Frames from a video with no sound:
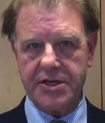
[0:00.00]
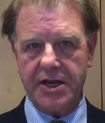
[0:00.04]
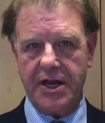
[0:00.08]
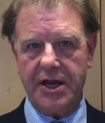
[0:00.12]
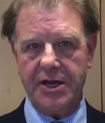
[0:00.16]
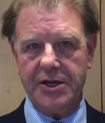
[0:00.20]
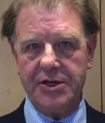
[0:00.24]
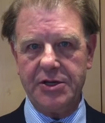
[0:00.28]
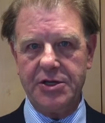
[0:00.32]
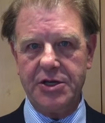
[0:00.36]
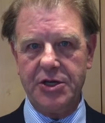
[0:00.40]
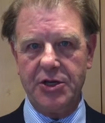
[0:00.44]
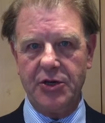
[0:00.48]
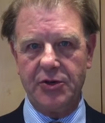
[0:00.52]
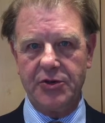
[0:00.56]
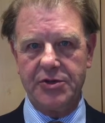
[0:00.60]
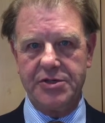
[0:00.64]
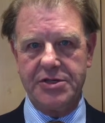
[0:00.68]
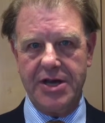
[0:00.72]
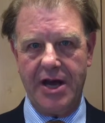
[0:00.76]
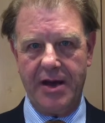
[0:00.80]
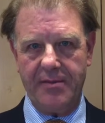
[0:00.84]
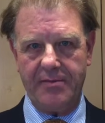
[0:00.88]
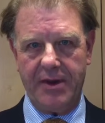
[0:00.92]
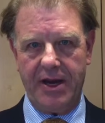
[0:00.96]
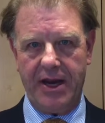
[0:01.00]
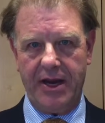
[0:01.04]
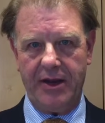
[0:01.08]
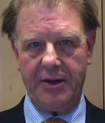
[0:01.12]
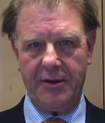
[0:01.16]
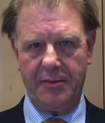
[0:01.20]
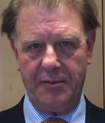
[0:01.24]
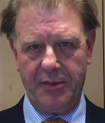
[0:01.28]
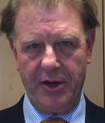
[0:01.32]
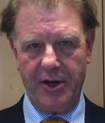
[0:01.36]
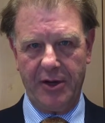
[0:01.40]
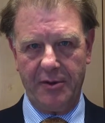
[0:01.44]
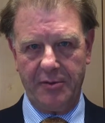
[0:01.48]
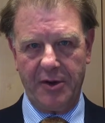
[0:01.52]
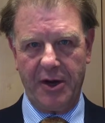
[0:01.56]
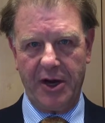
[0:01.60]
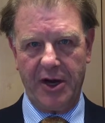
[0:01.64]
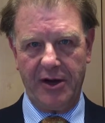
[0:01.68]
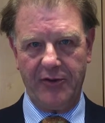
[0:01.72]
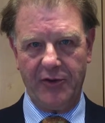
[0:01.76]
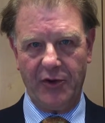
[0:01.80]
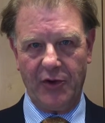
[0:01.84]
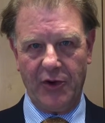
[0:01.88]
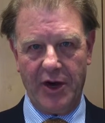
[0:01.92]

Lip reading: into your tummy, the bottom part of your